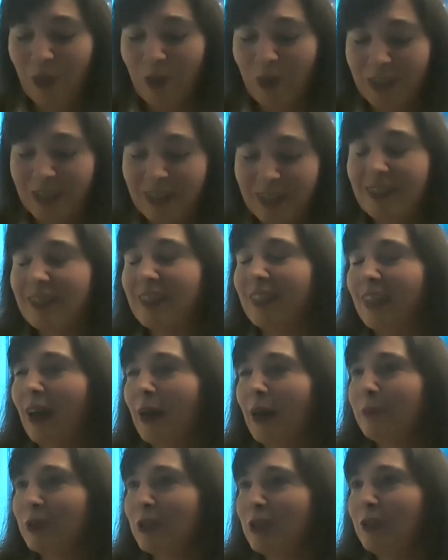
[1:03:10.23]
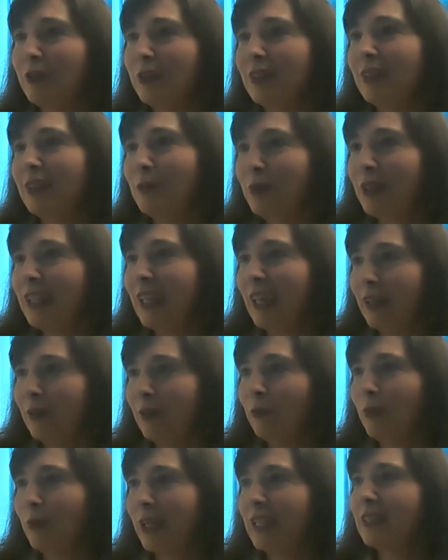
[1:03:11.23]
this is an opportunity we
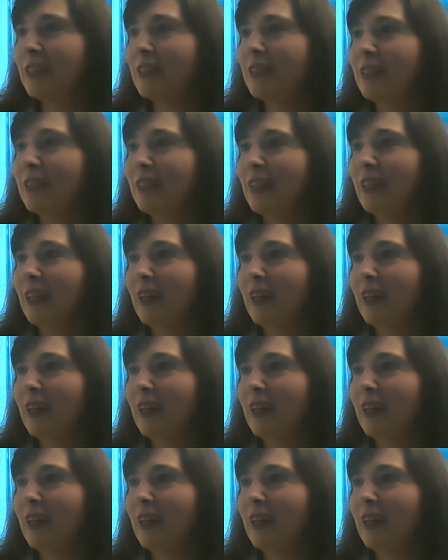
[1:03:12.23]
can't waste,